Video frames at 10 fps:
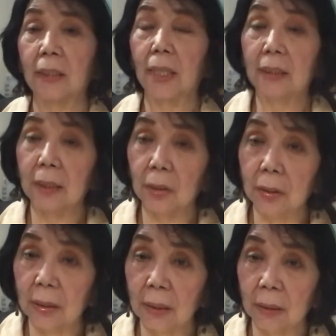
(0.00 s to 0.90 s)
that is
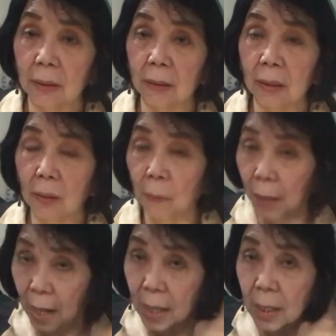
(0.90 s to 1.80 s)
considered, in a
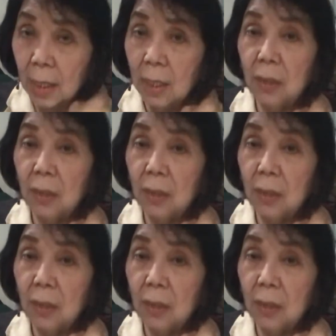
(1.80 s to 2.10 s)
way,